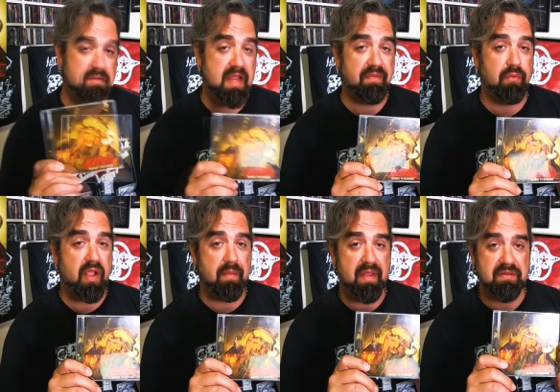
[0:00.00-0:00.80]
Definitely
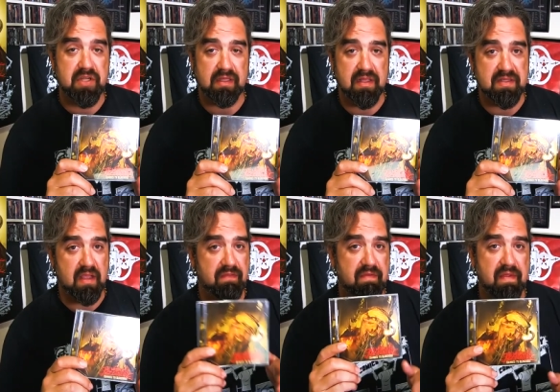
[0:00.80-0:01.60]
recommend checking this
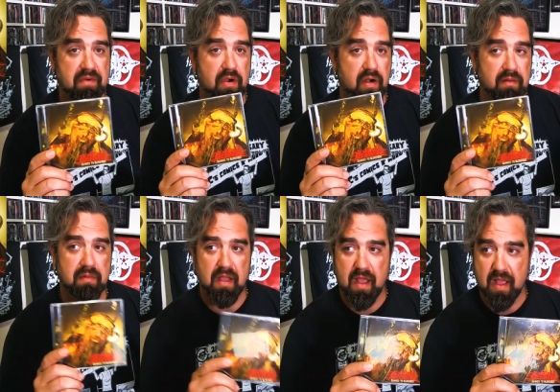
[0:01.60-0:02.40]
out if you've never heard it.
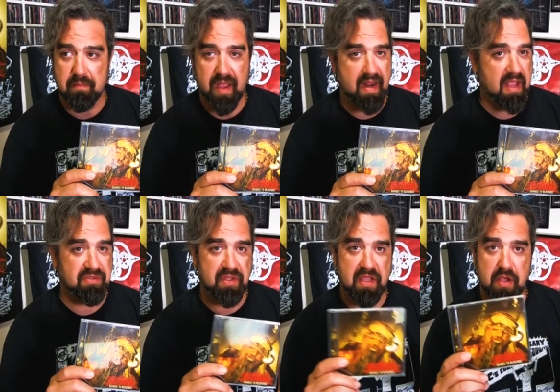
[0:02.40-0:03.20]
I might
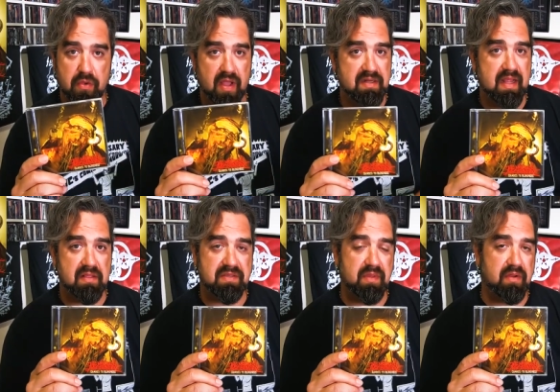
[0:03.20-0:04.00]
actually go hunt
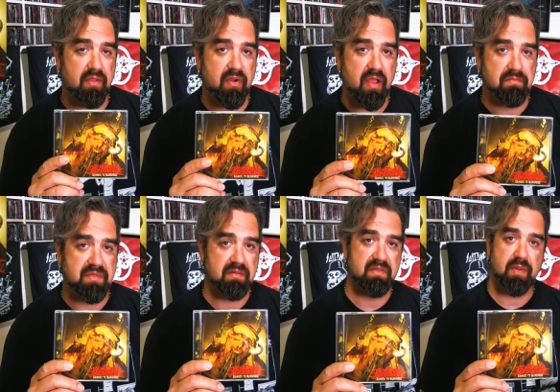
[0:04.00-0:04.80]
down some of their other
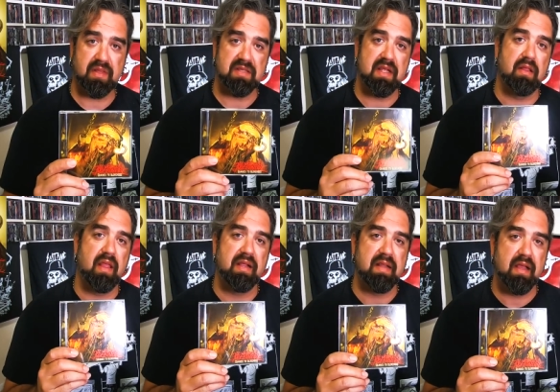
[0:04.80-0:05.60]
albums and see what they sound
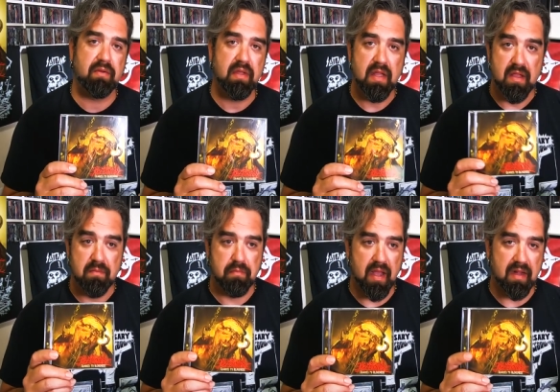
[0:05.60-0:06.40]
like now,
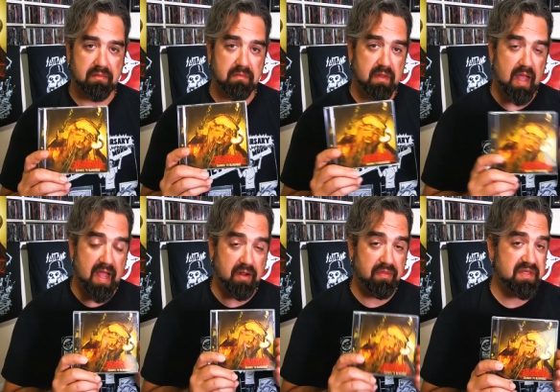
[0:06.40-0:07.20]
but
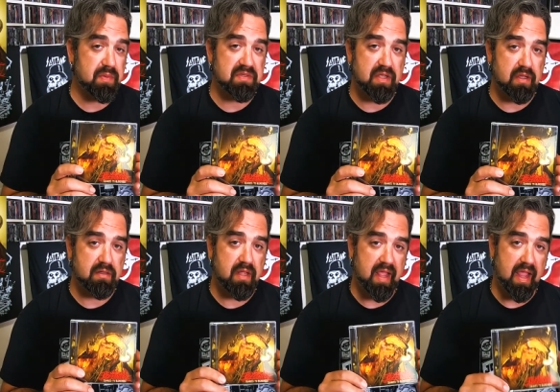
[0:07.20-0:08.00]
I know this one's
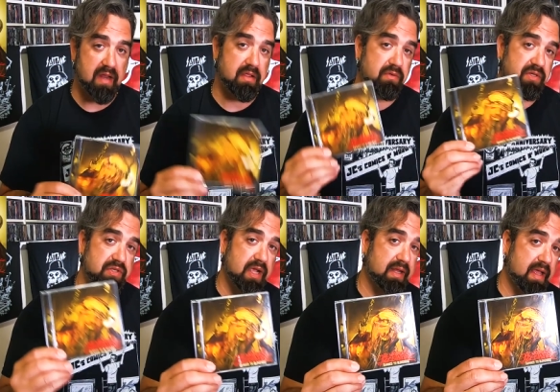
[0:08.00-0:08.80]
good, and you should
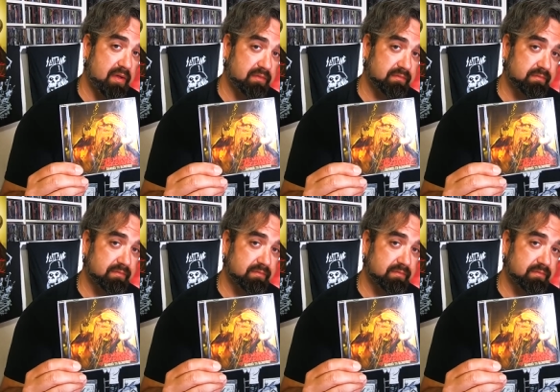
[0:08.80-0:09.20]
check it out.